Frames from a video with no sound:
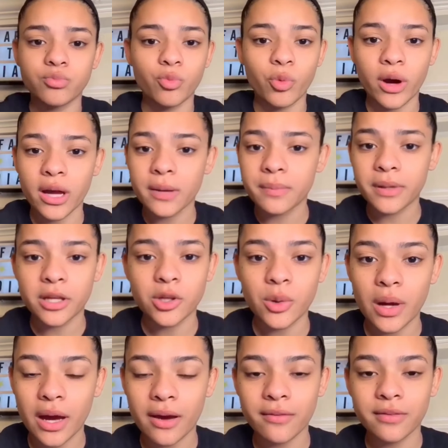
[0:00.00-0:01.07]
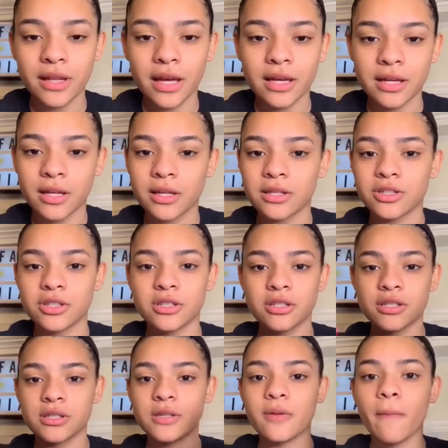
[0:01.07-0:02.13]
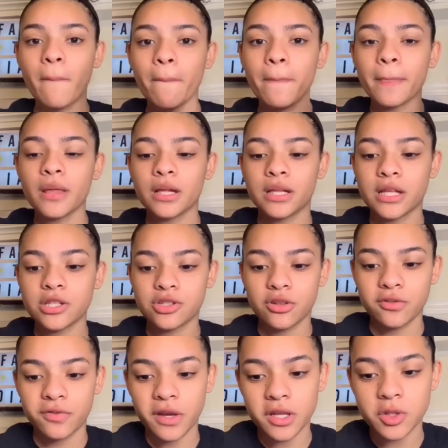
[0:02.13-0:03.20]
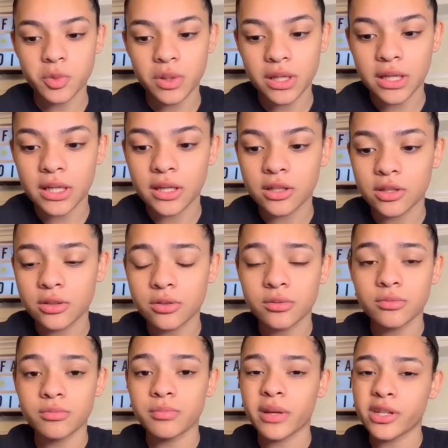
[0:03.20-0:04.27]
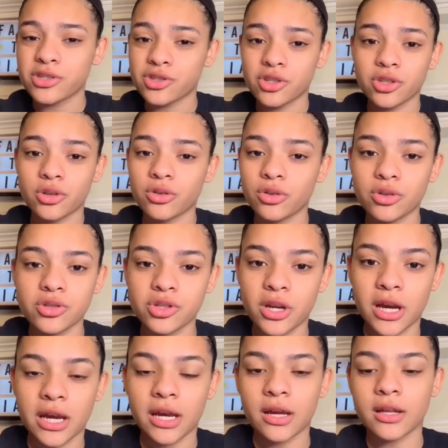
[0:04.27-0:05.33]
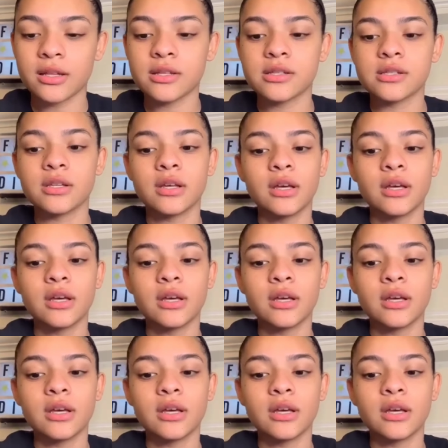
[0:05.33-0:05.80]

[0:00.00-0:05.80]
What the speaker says: wipe that you have that can just cleanse your face with it. Make sure you don't use your hands.